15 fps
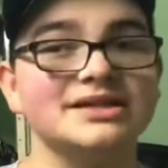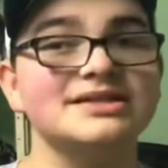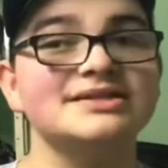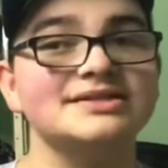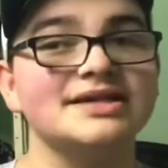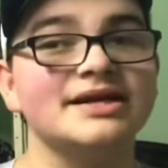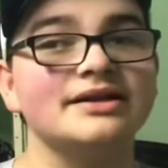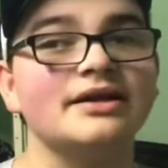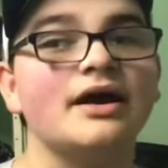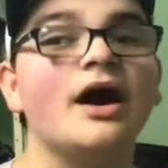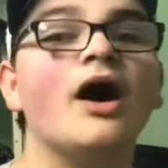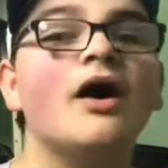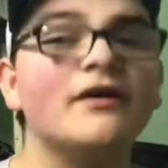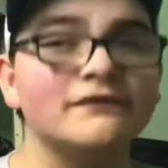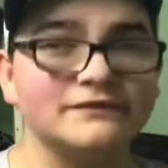the set
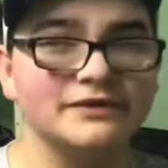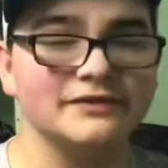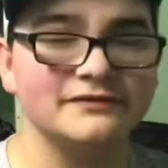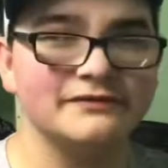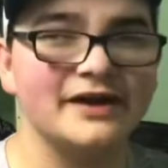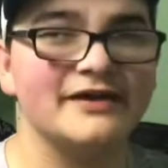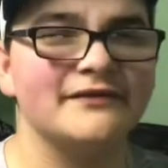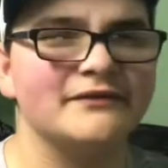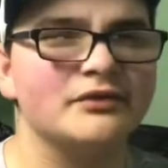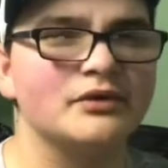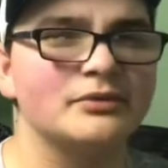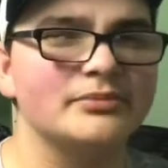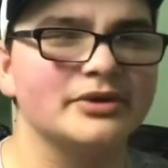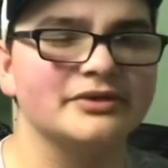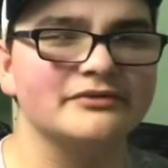of the Fat Thor
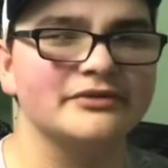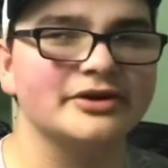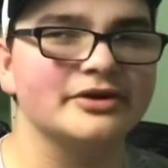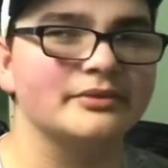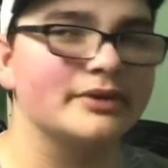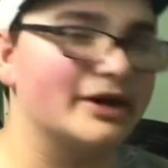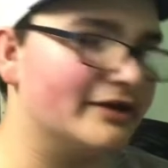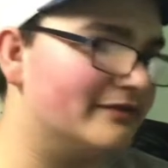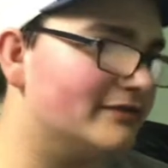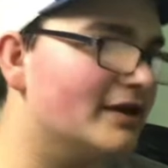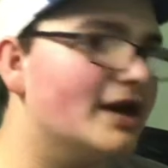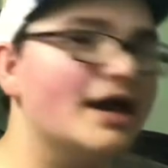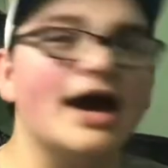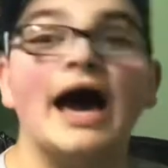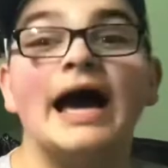Bow Figure Wave.
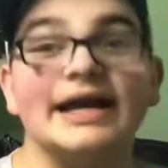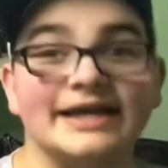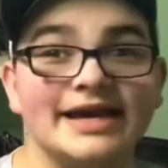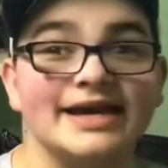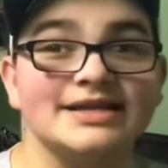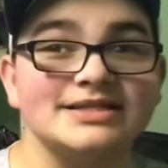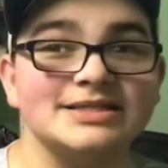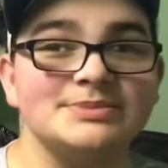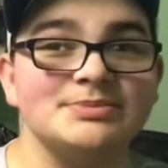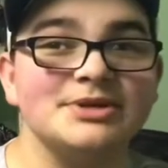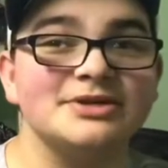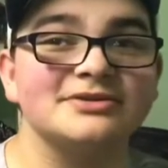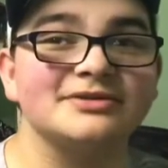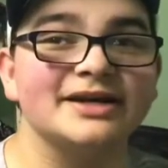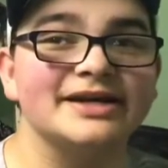I can't
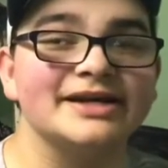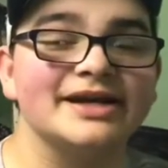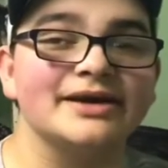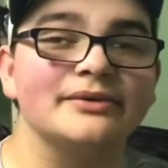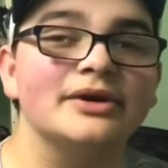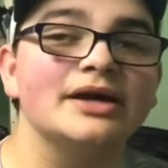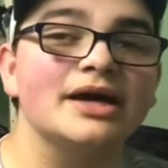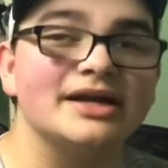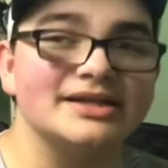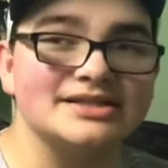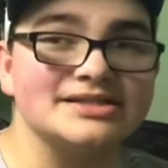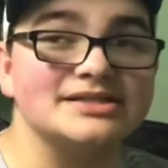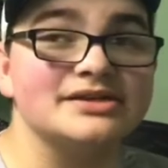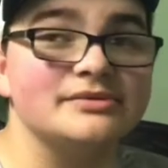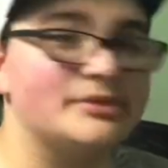speak right now. This
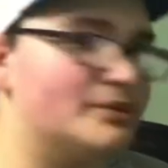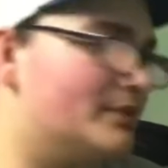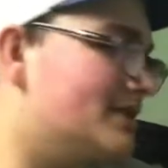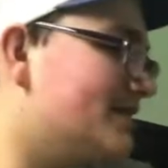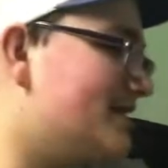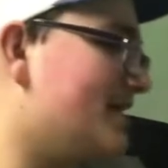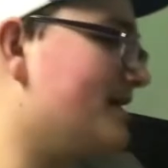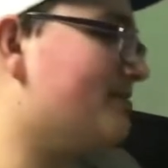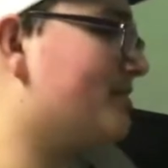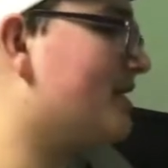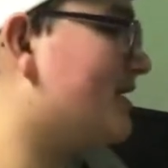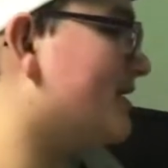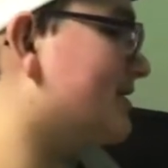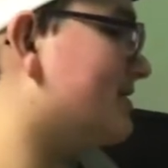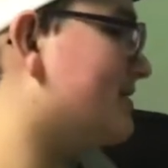is going to be one take
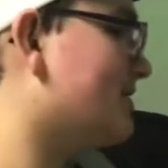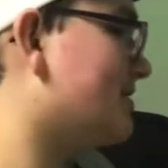because